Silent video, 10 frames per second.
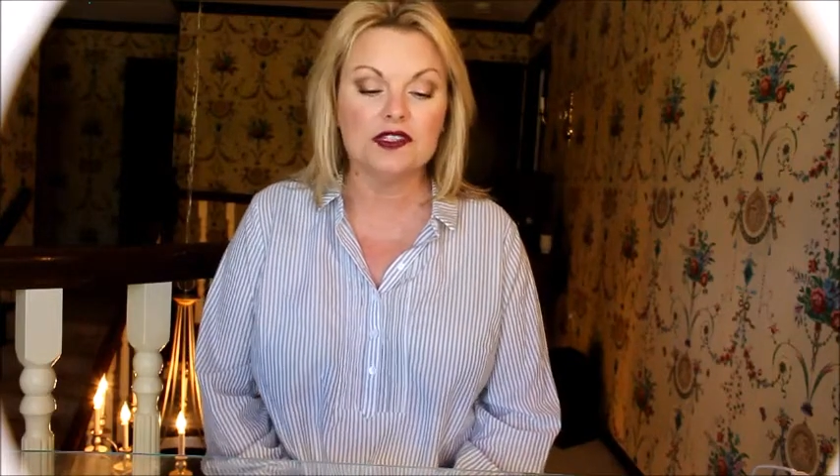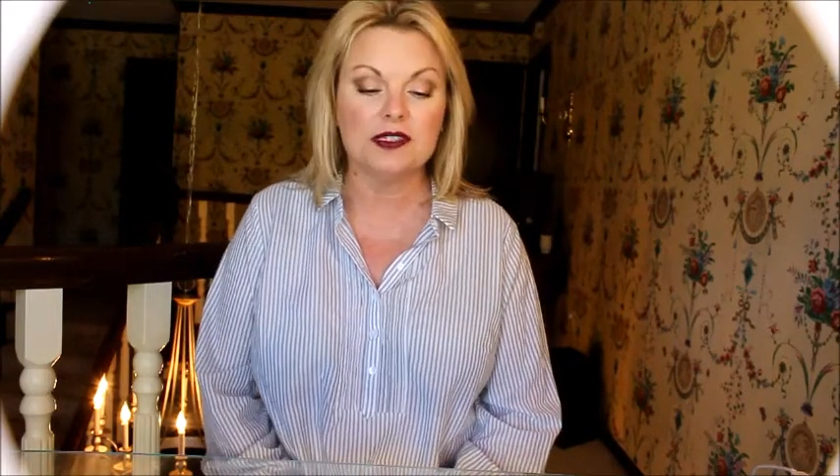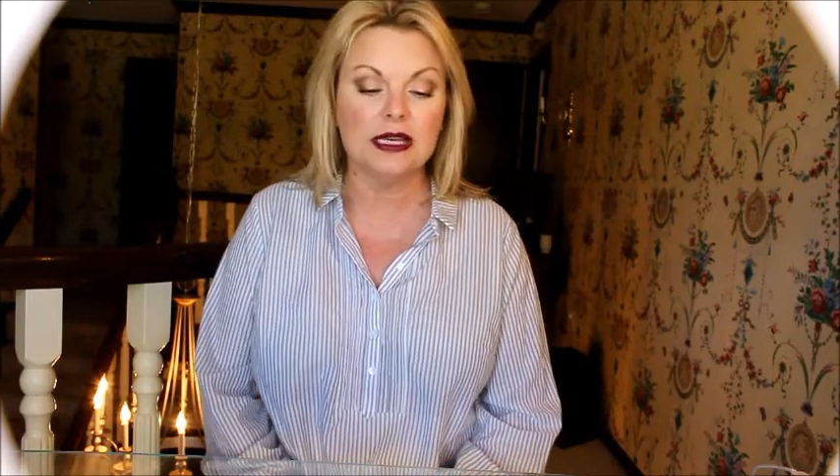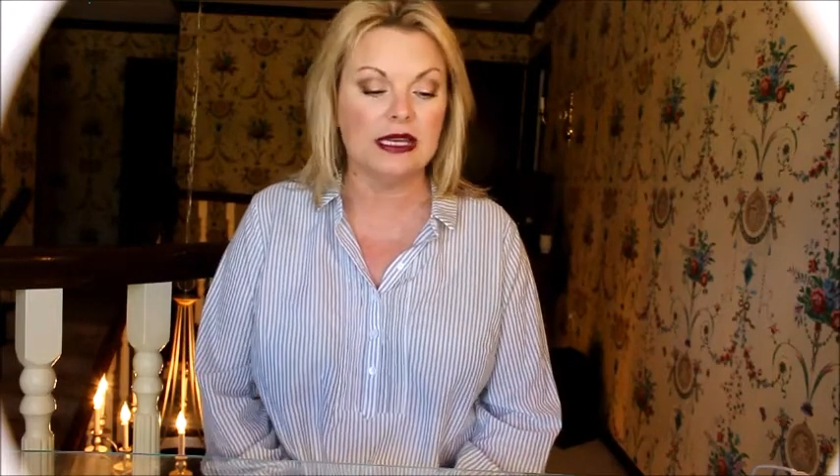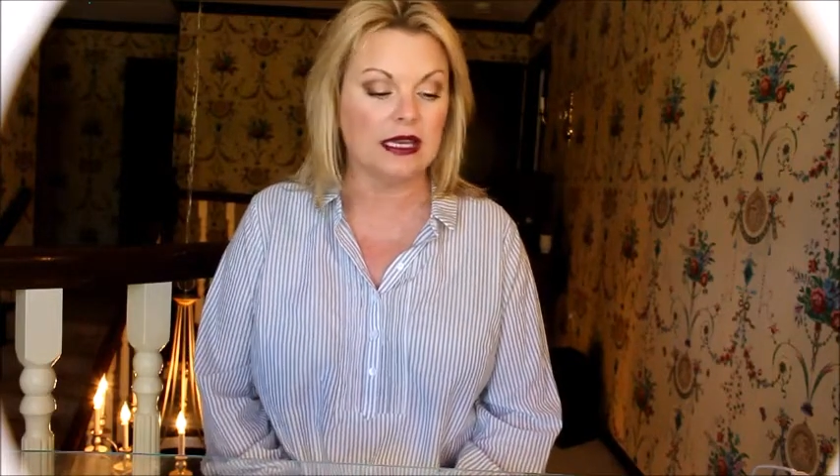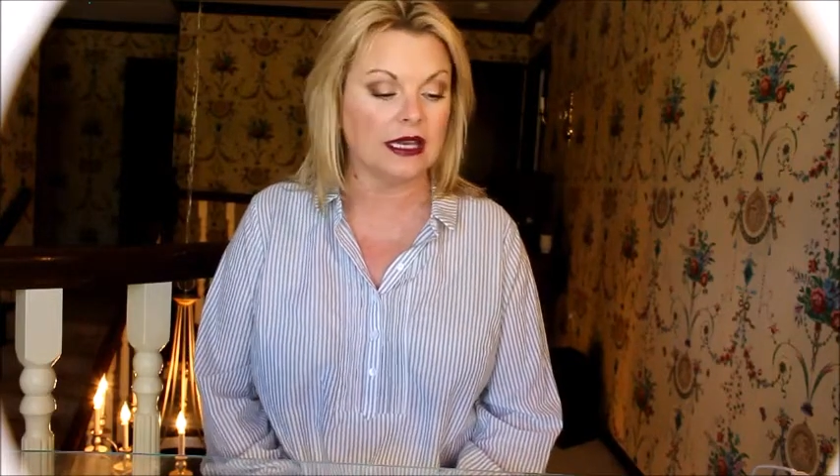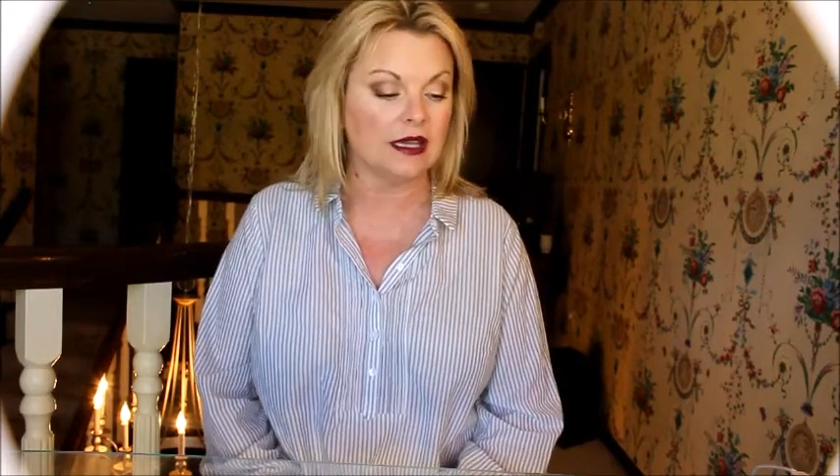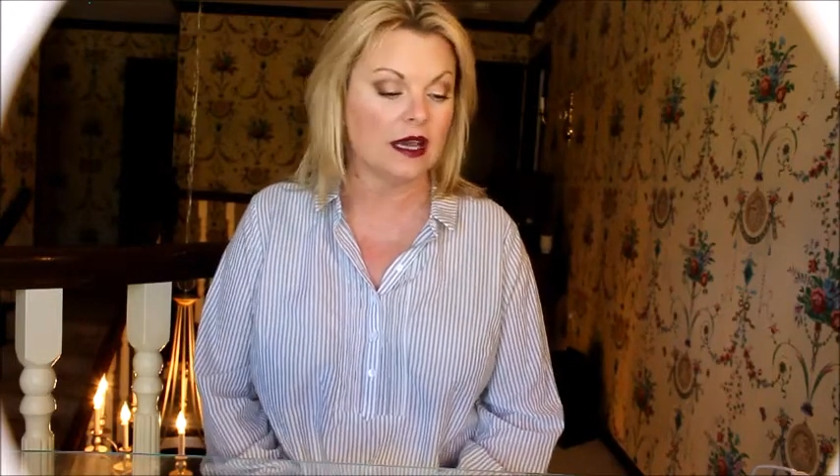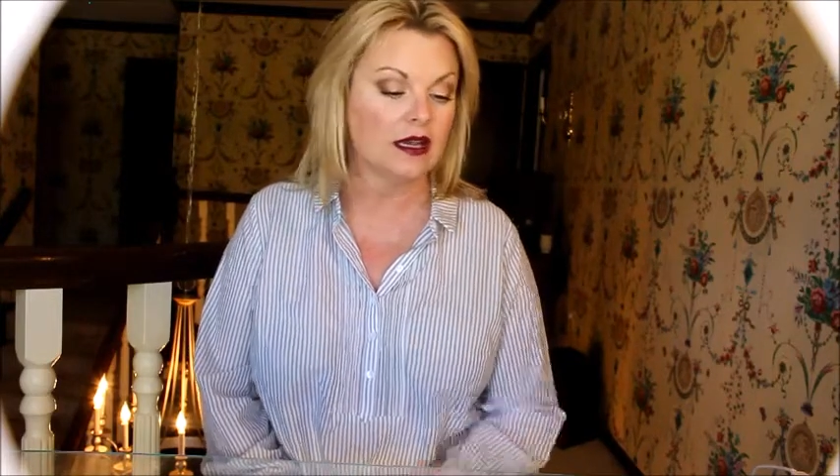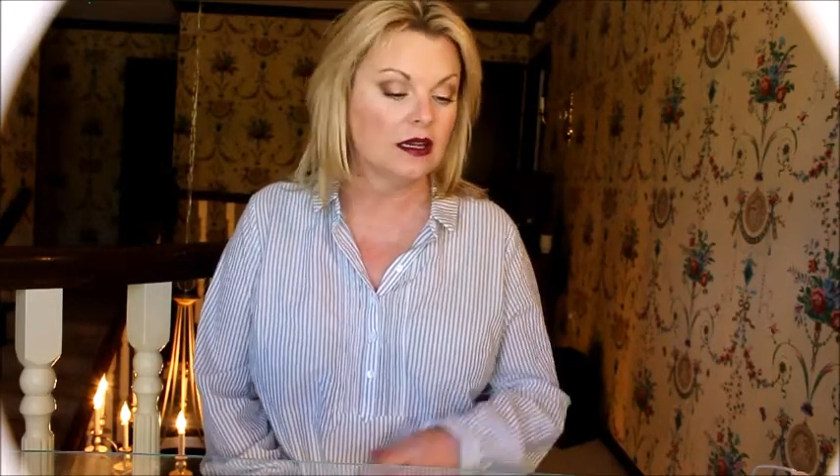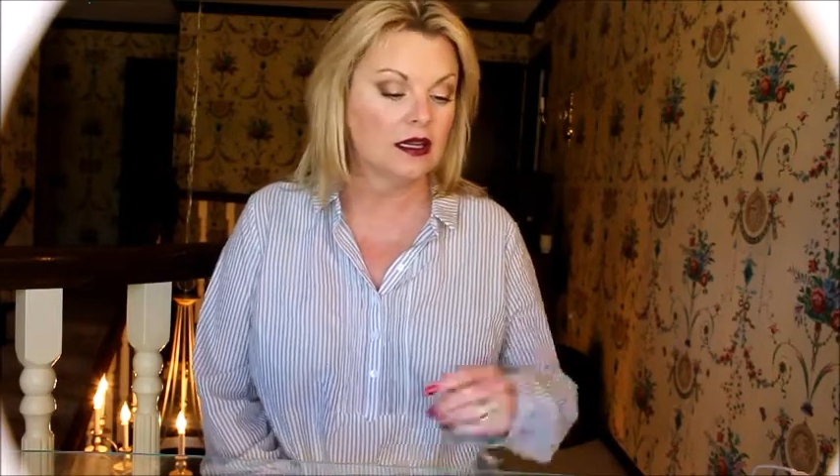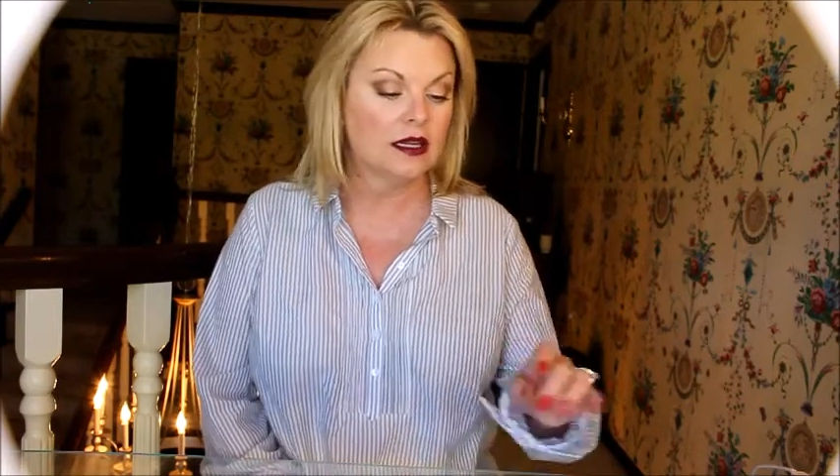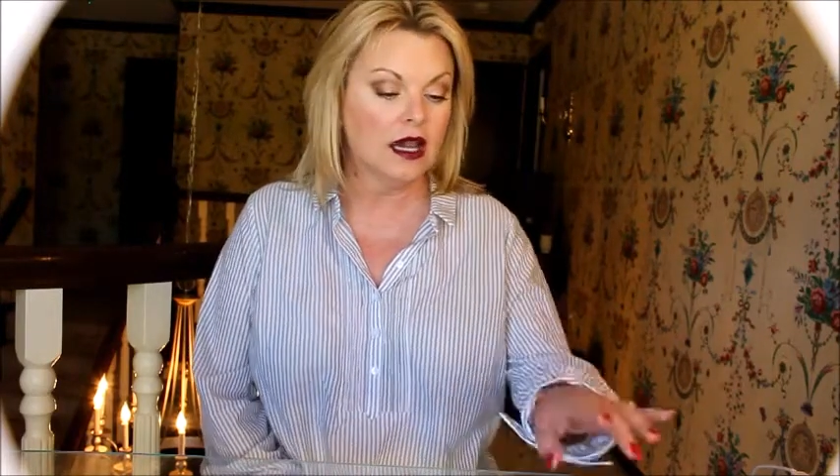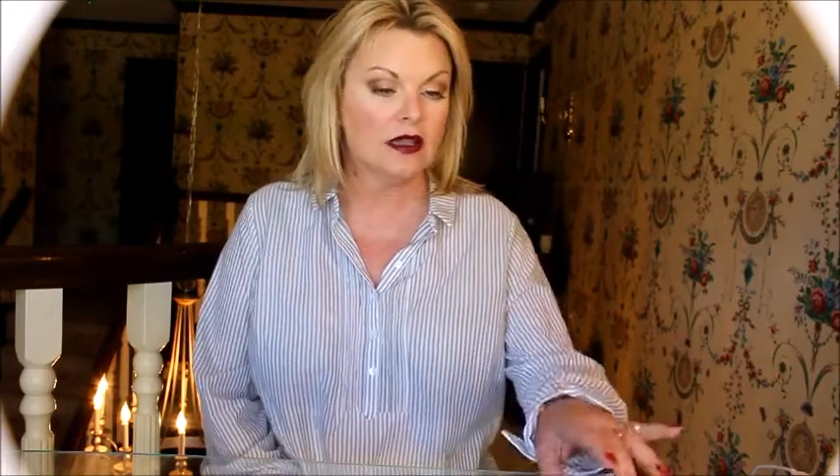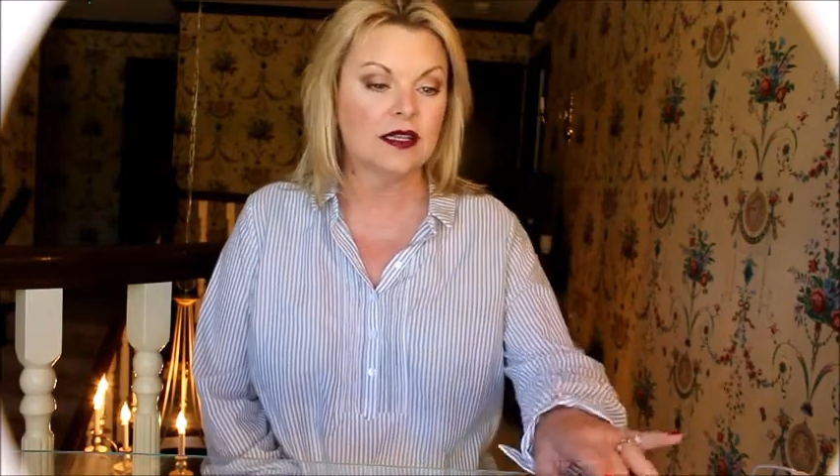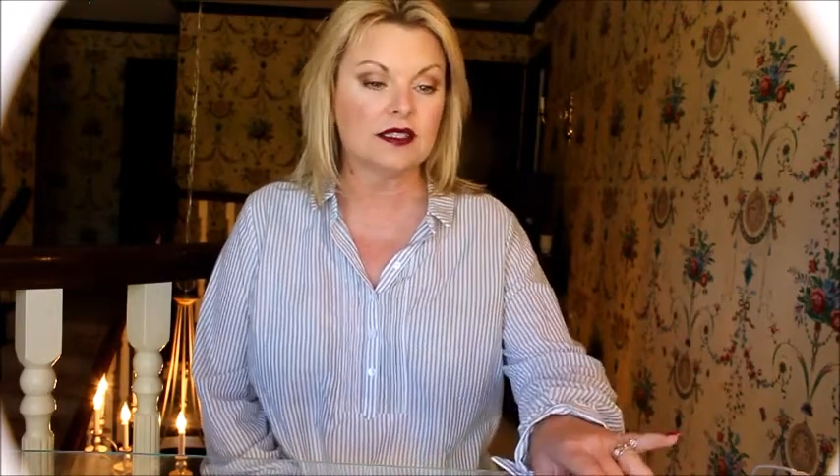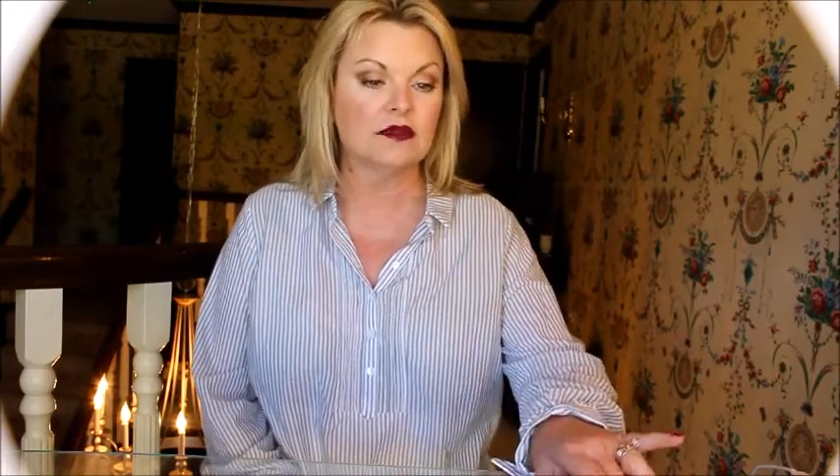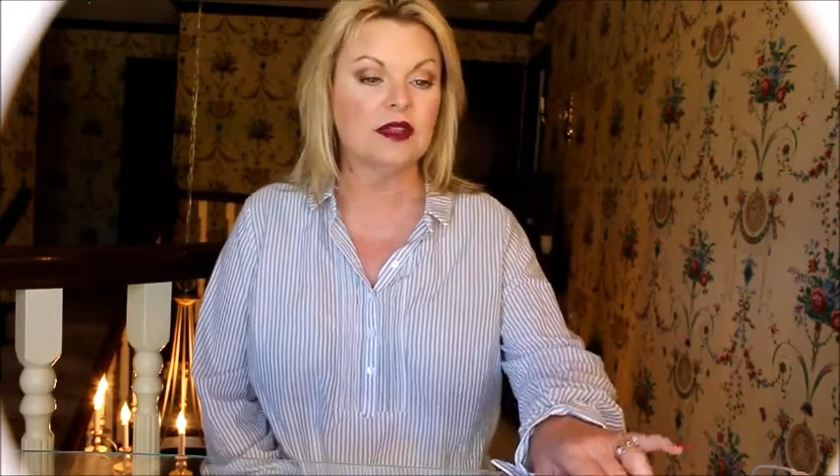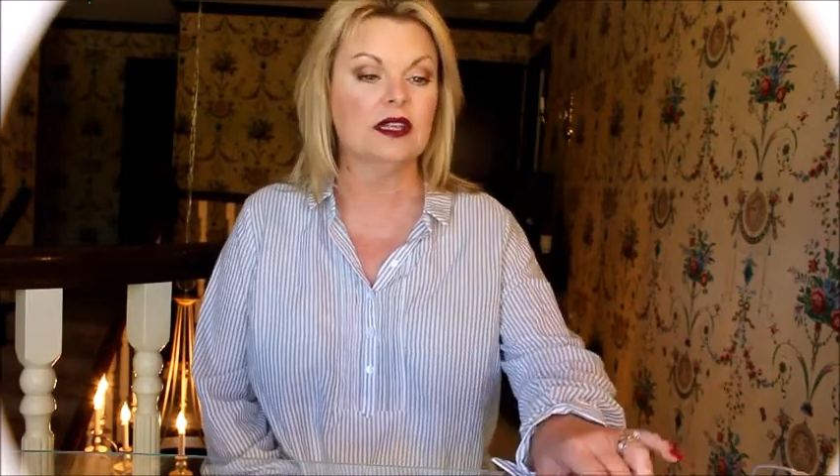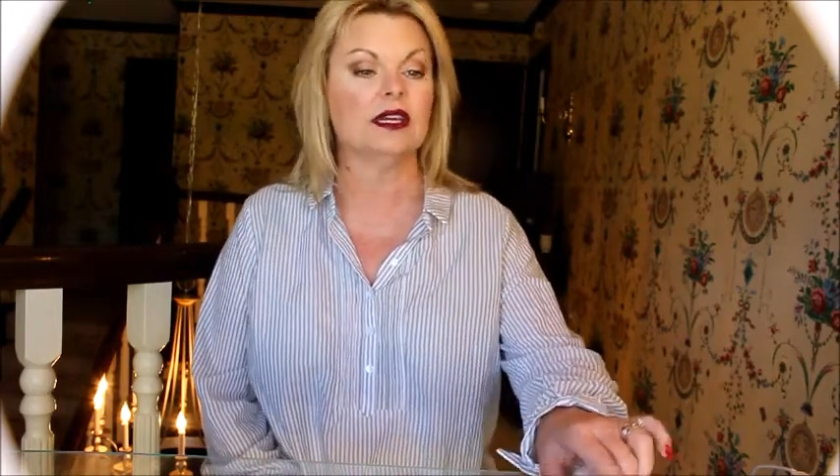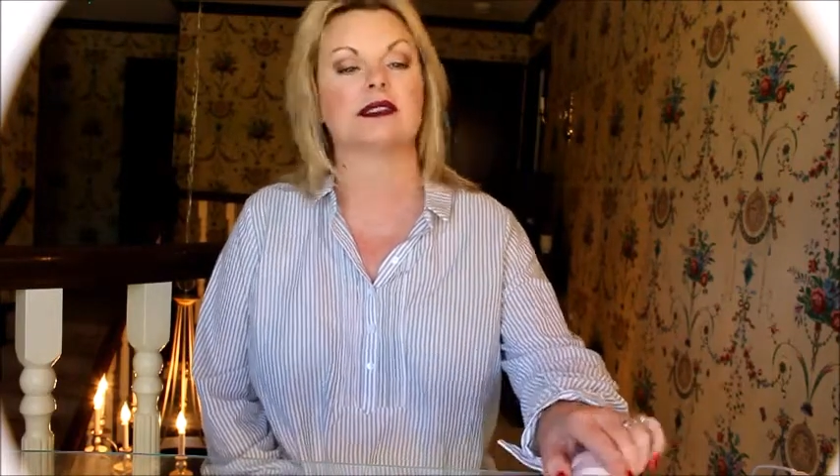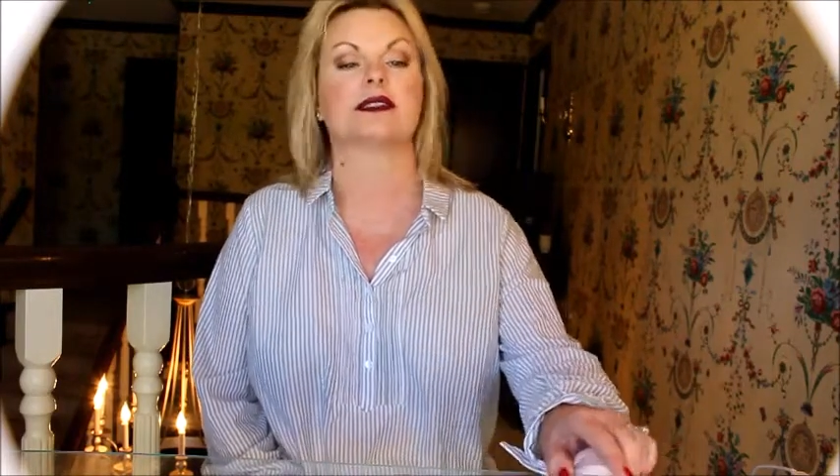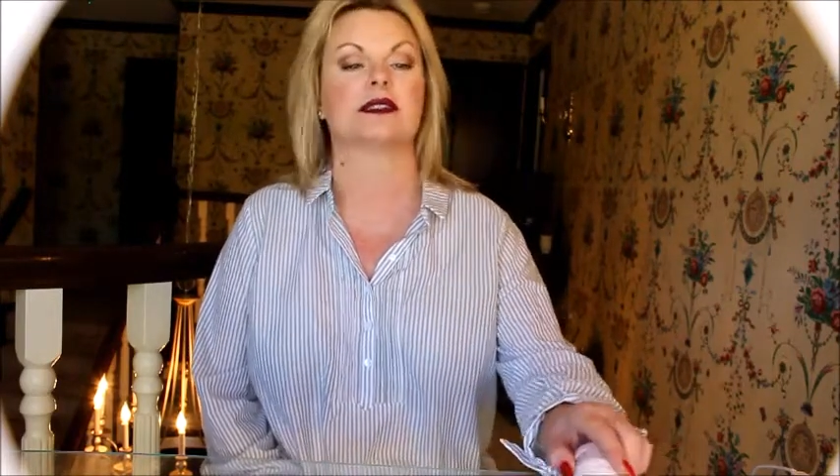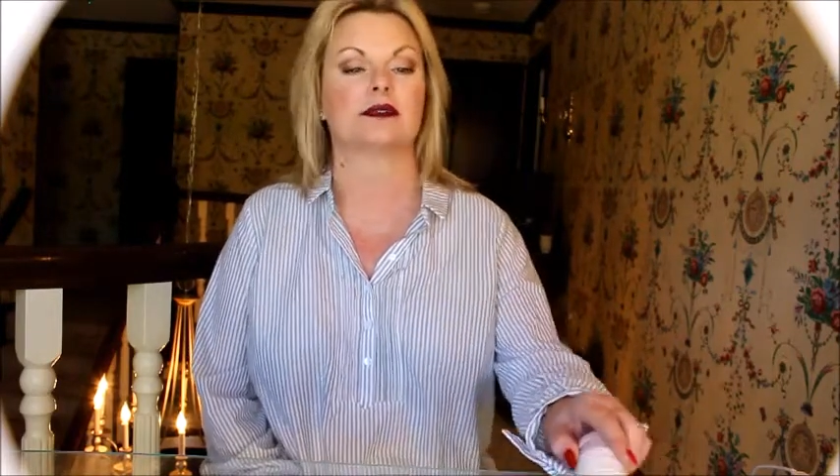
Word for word: thing, let's start with this.